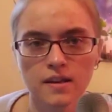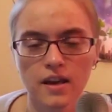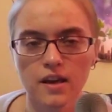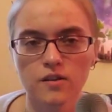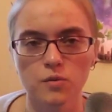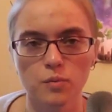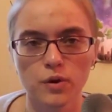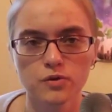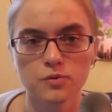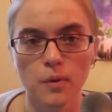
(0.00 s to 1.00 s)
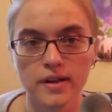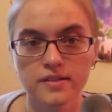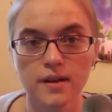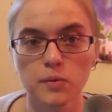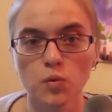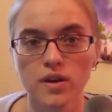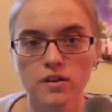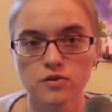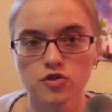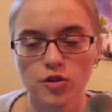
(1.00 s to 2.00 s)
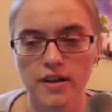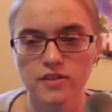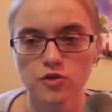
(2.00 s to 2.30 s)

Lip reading: and Rose breaks a couple windows trying